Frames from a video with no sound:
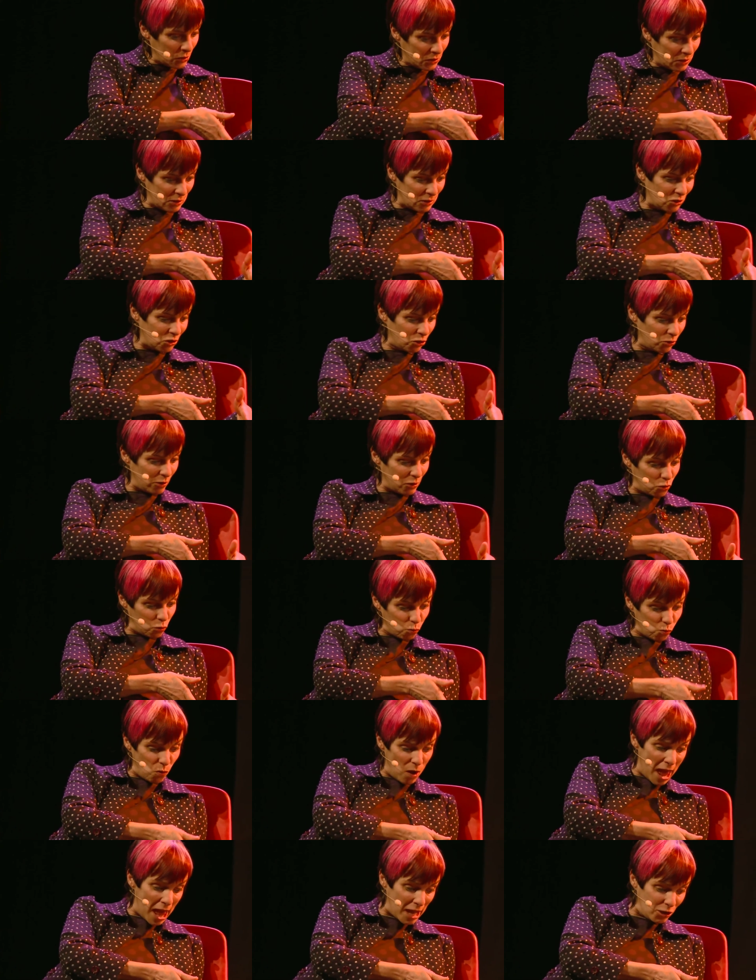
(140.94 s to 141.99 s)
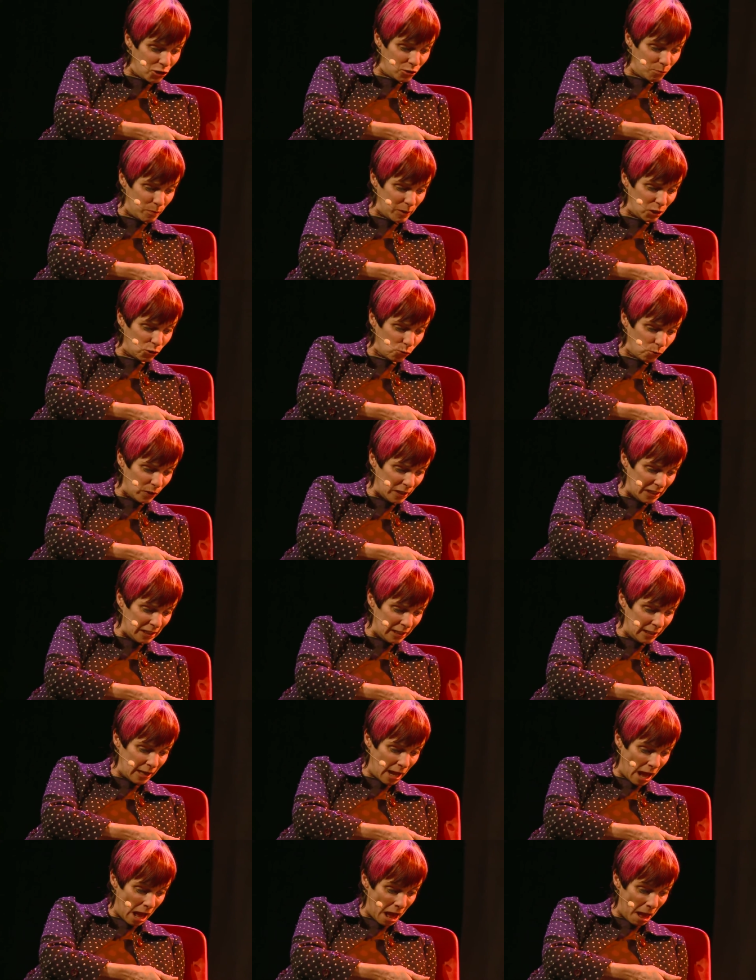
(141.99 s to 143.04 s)
sister, is wedged
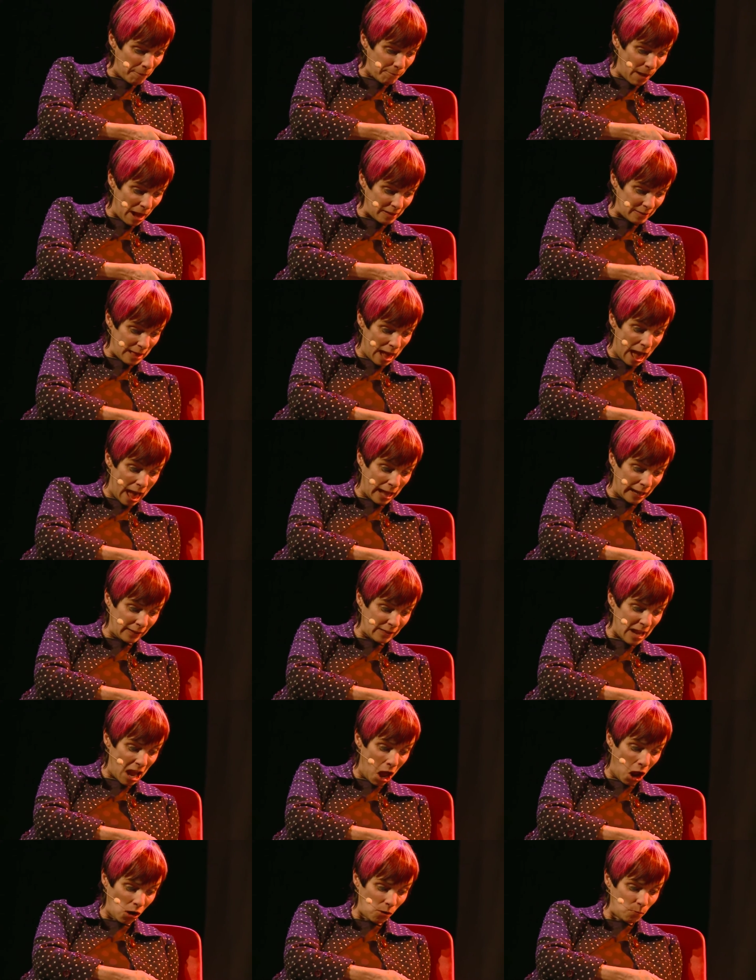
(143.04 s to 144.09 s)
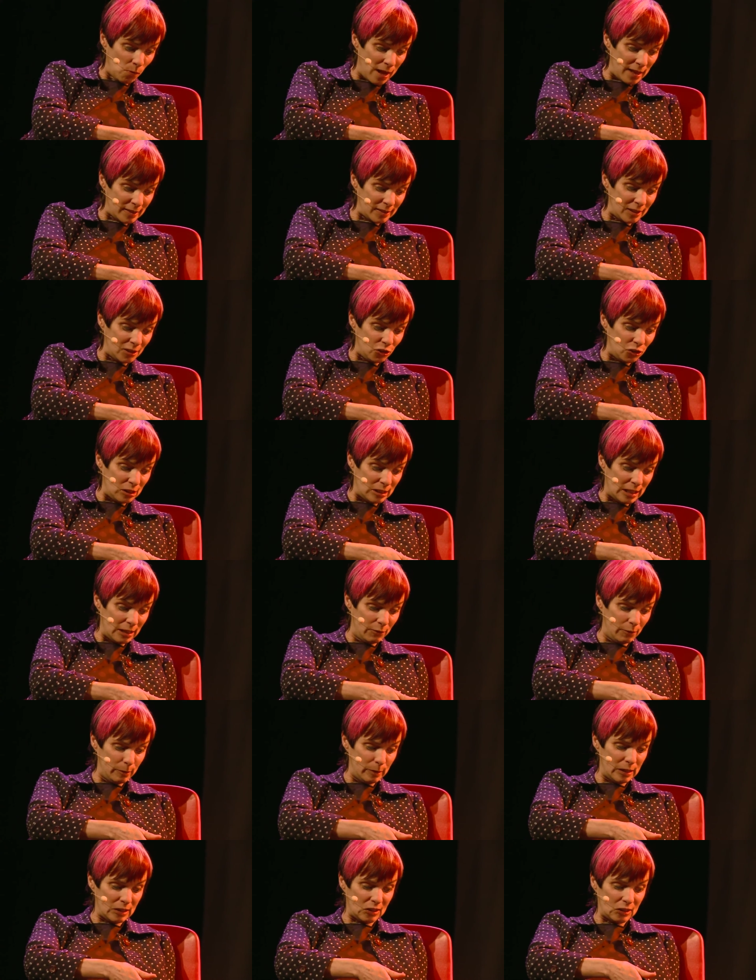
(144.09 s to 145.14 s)
between uh, my thigh and the armrest, and she's
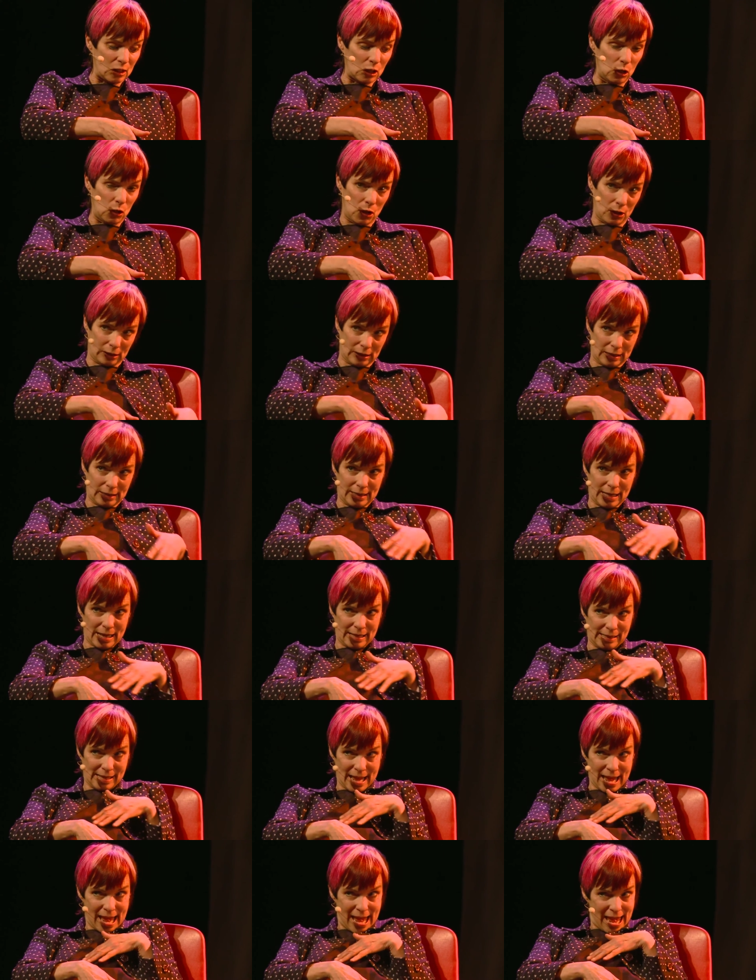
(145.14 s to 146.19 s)
giving me this little look that says,